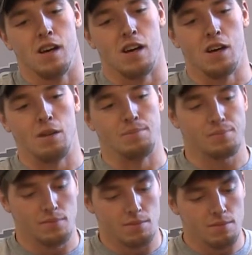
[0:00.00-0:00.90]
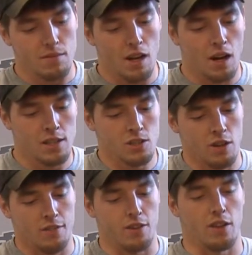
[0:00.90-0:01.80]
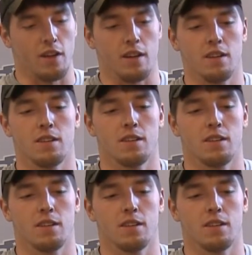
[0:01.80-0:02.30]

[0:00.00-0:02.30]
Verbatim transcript: Um, also, I feel like